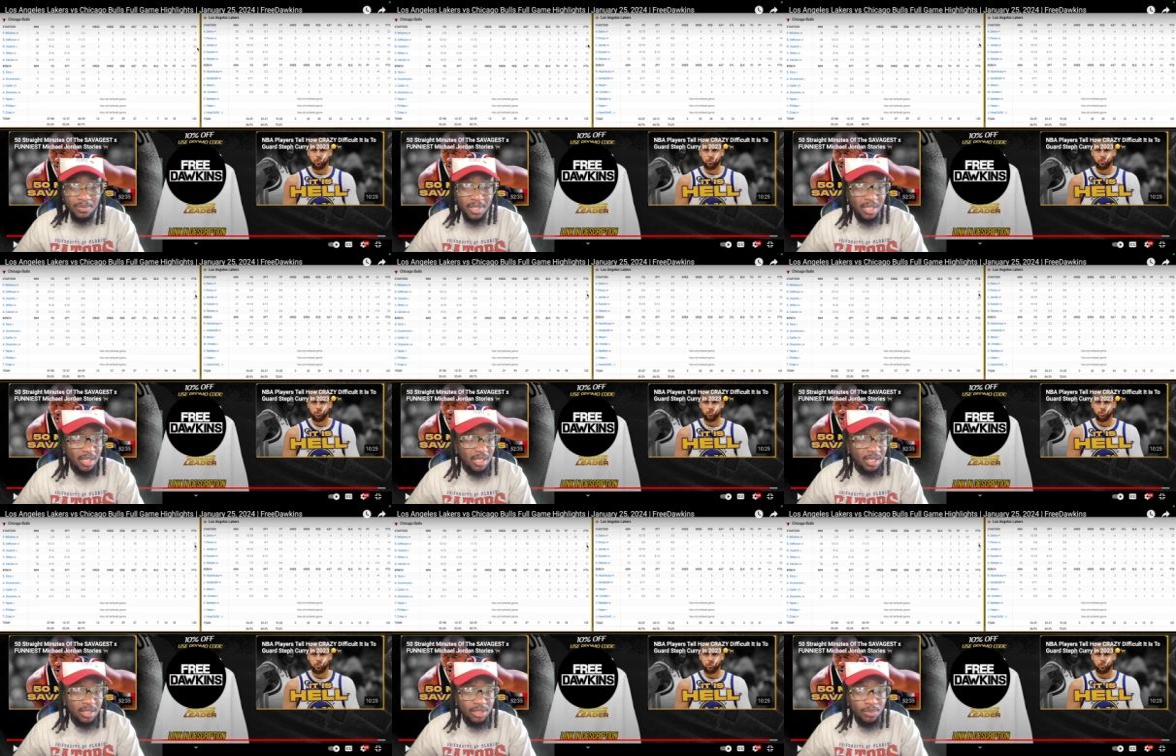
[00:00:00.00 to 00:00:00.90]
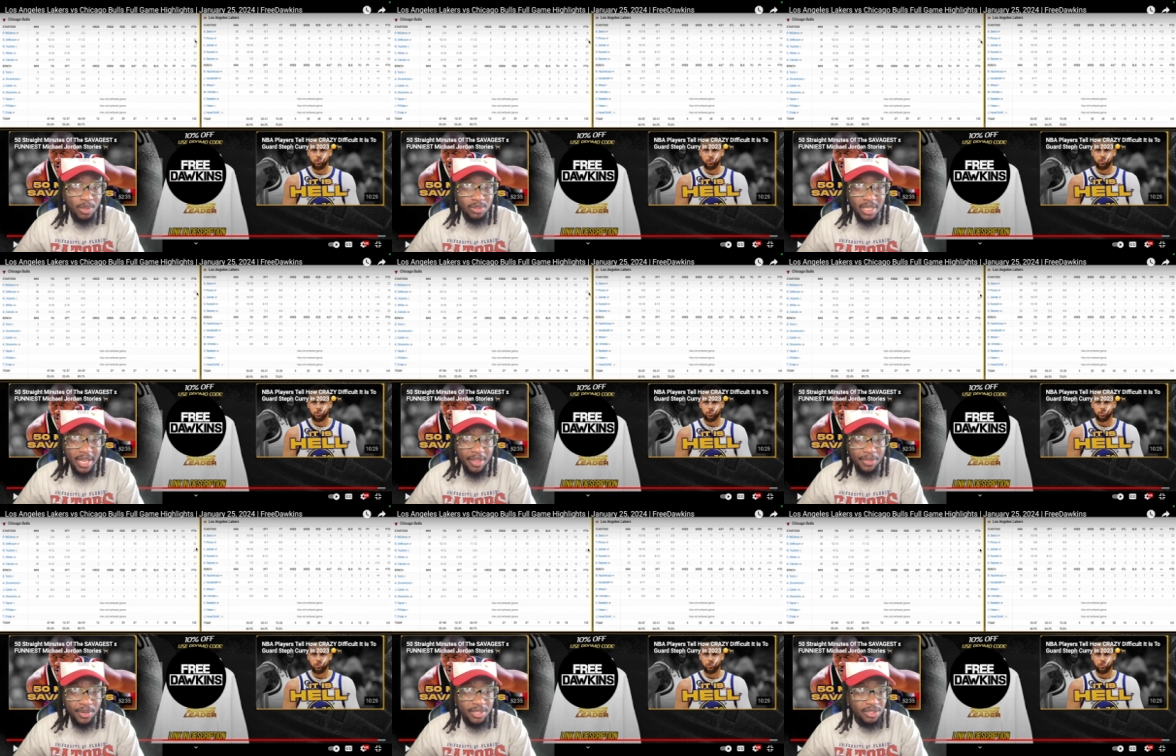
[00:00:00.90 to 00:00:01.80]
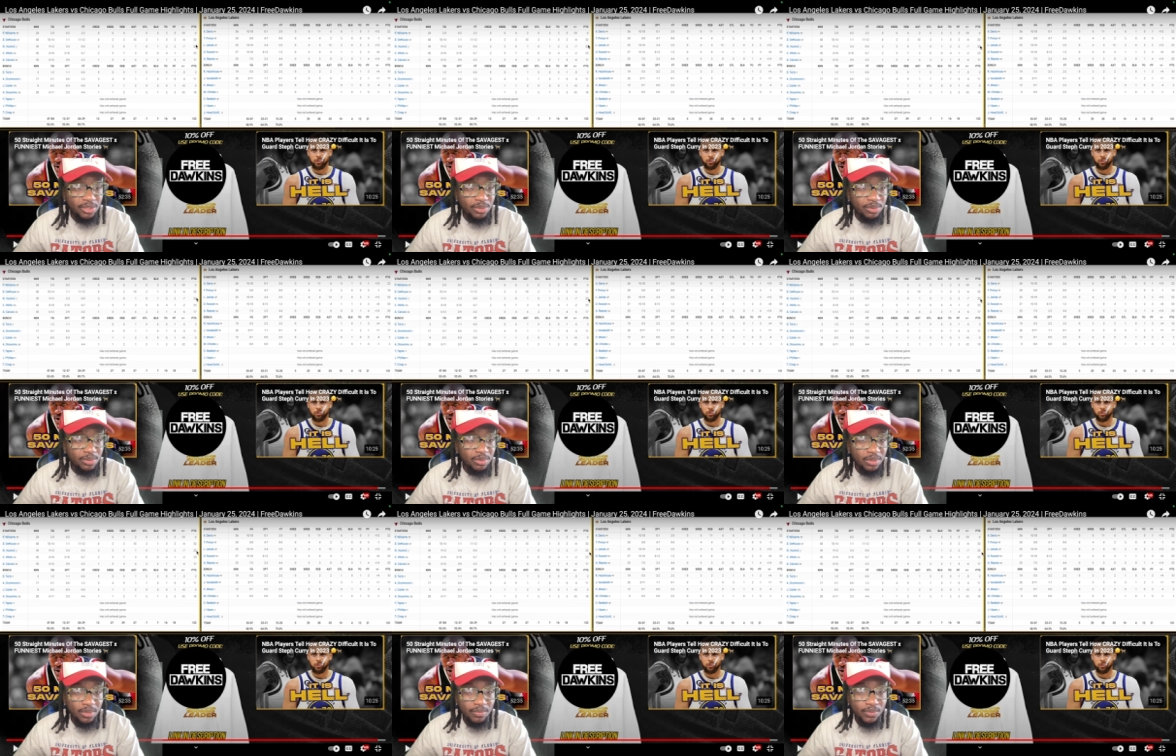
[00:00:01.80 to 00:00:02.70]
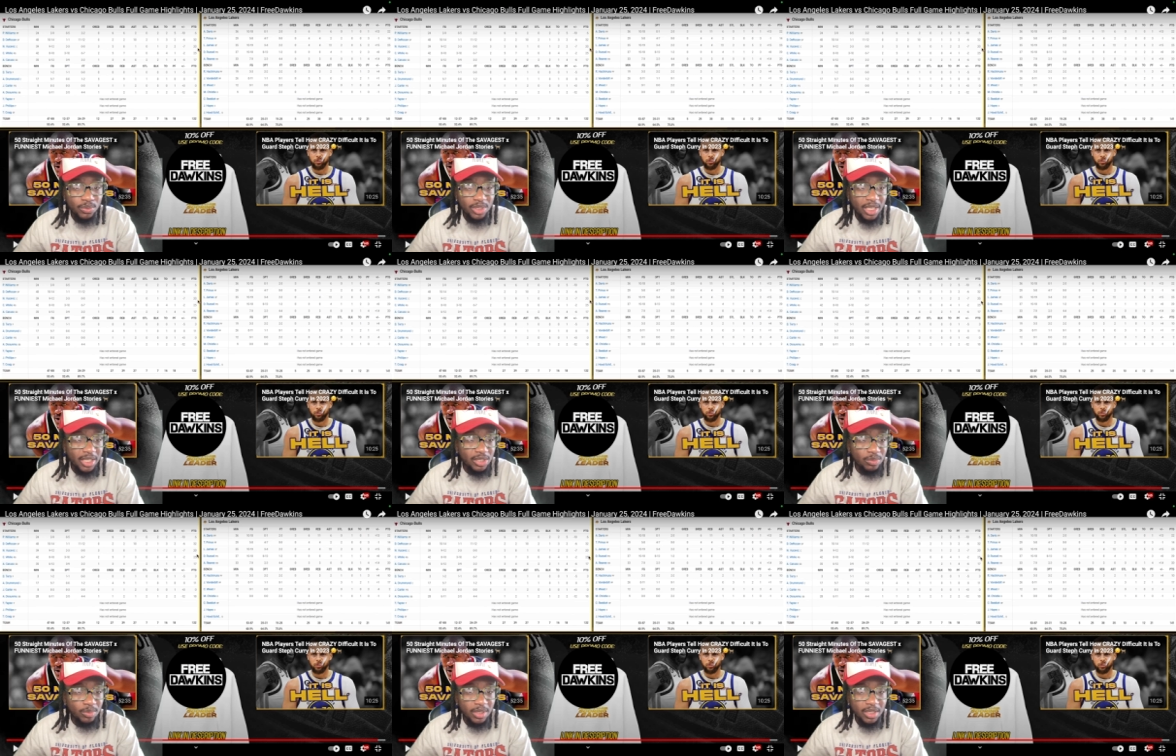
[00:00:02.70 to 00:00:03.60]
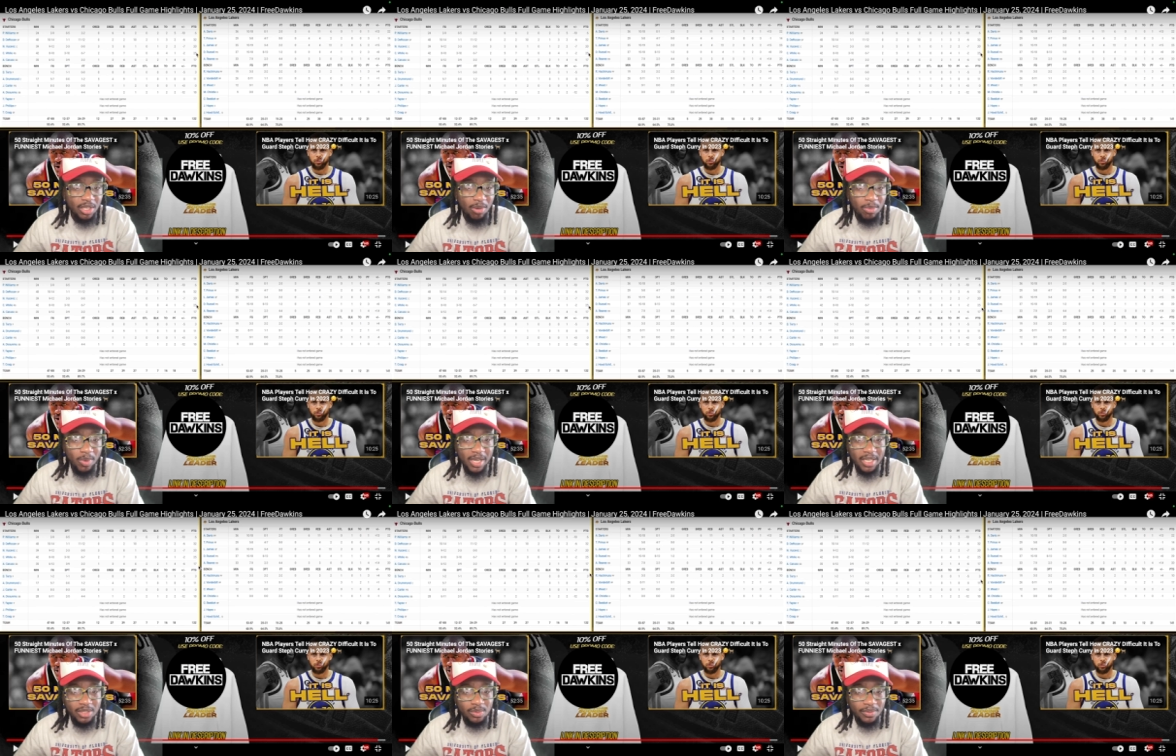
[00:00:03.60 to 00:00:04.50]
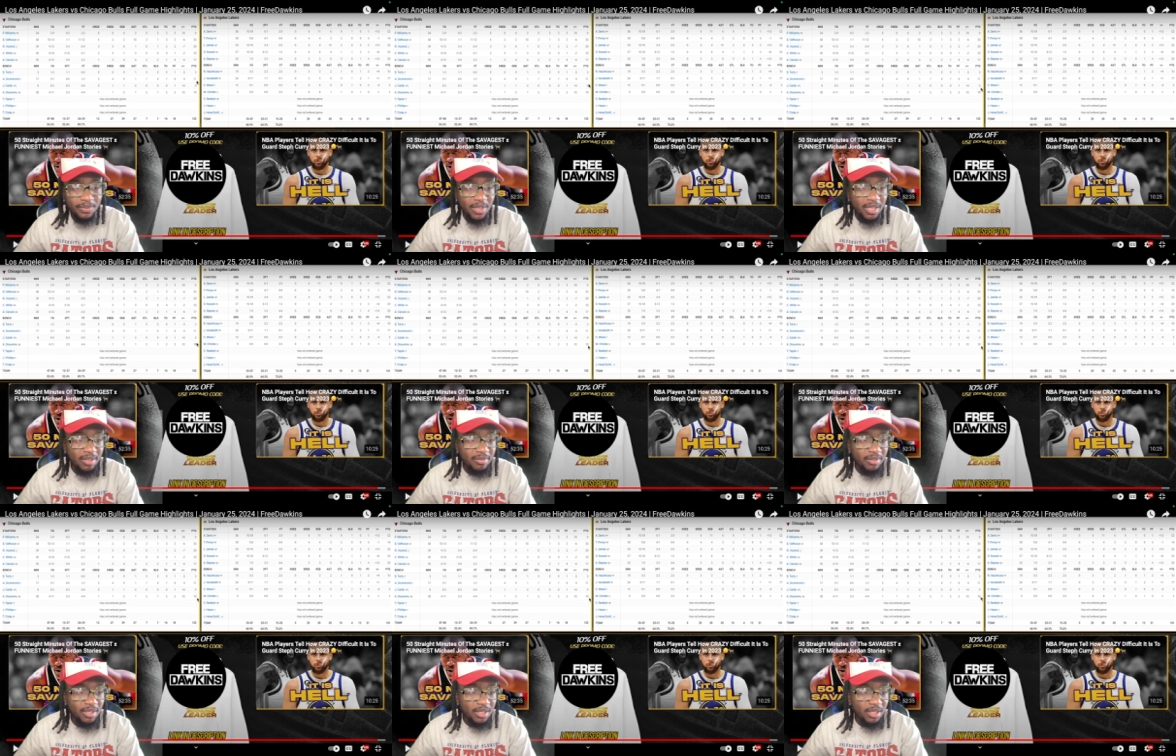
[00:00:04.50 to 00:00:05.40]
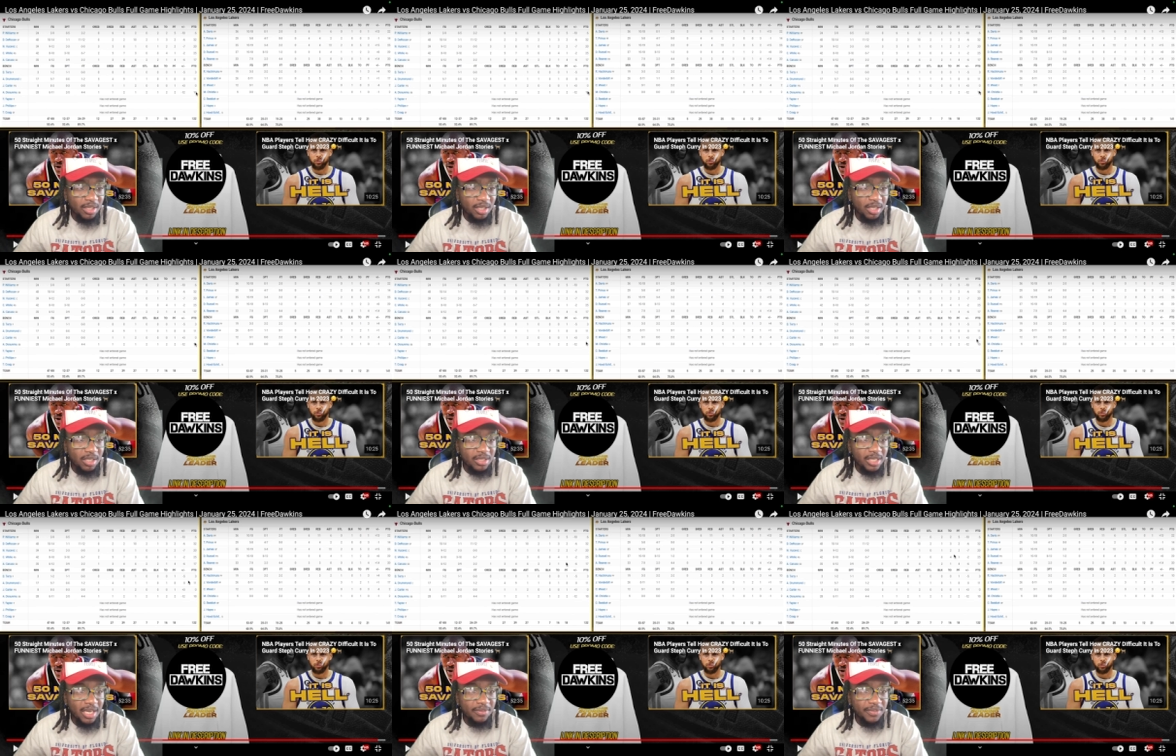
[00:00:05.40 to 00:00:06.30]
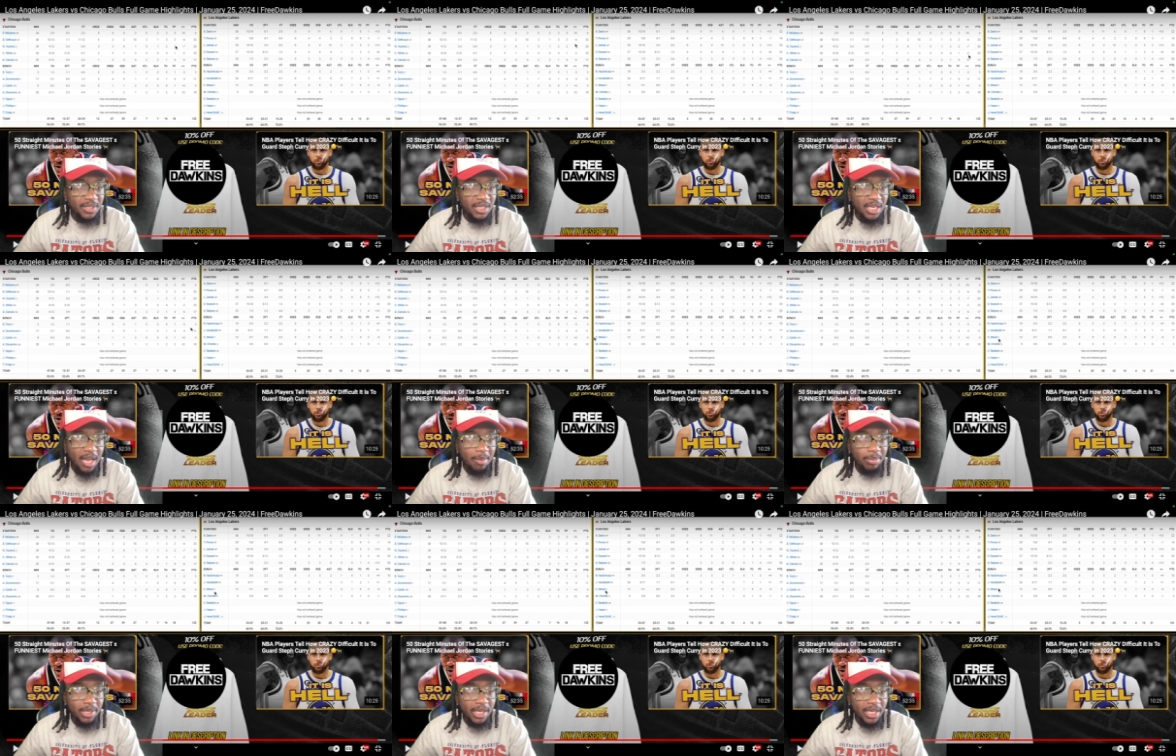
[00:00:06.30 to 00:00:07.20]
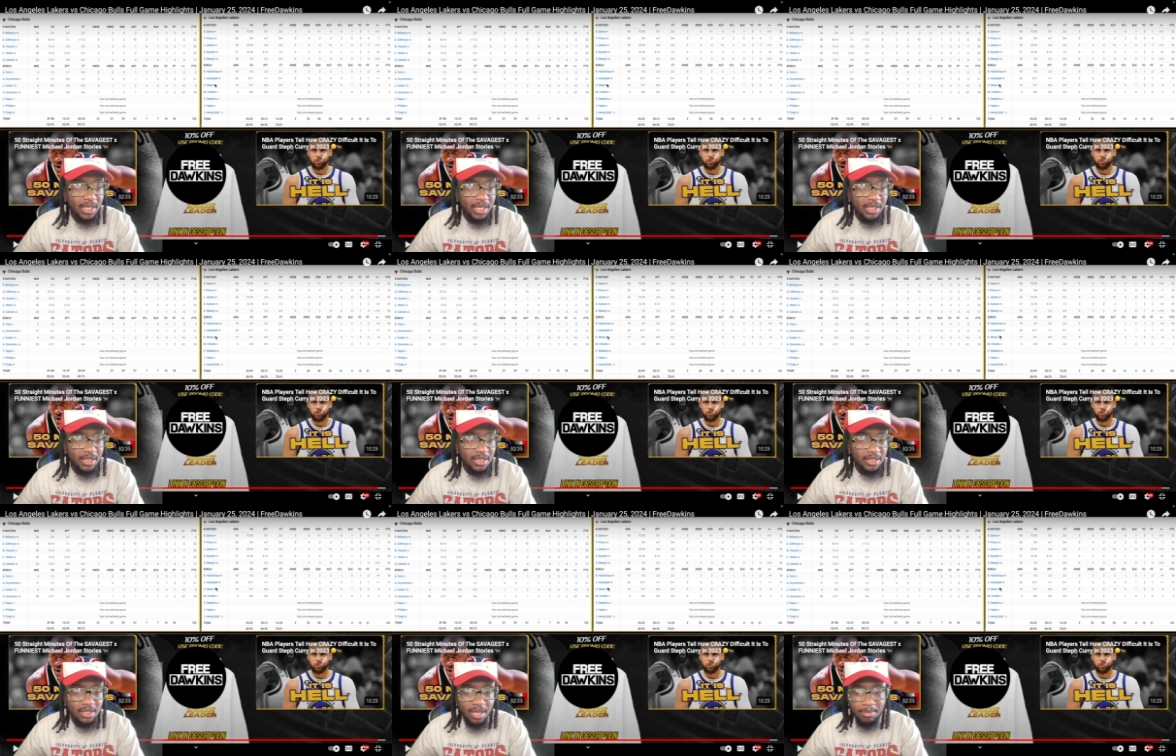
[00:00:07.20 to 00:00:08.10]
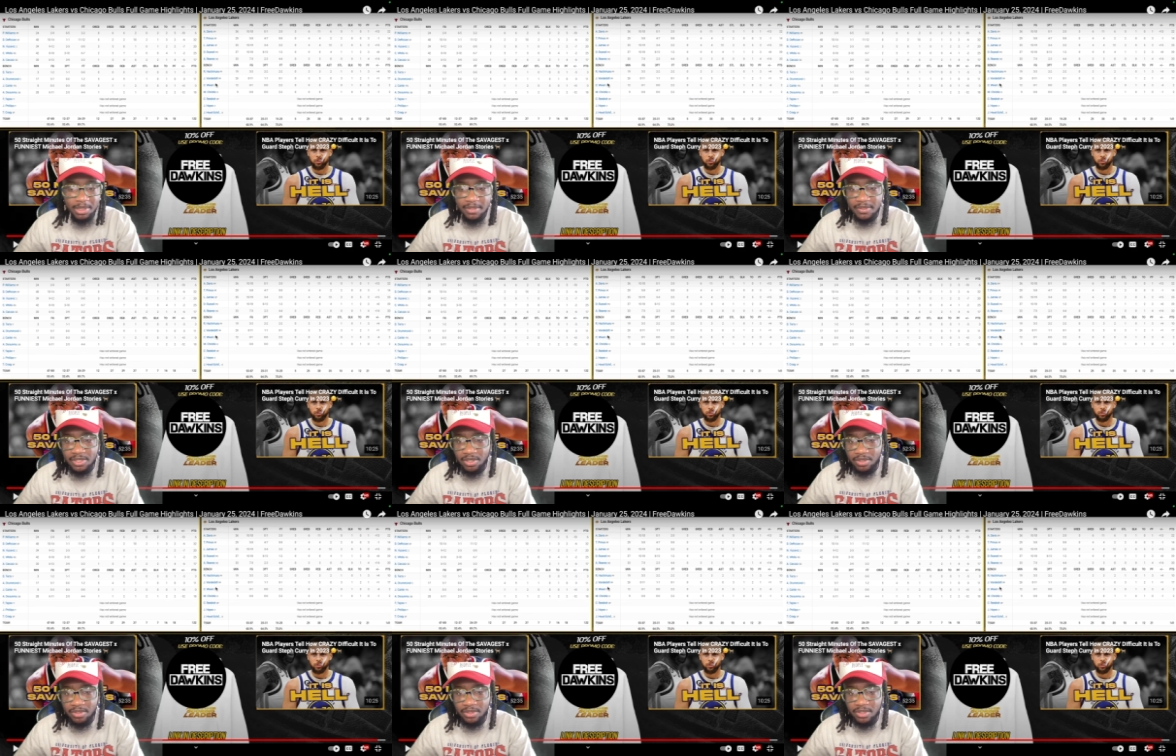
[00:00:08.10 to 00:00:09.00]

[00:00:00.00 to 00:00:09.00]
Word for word: Uh, DeRozan had 32, Vooch had 20, Coby White had 25. Uh, Zach LaVine did not play. I think he's, I believe he's hurt.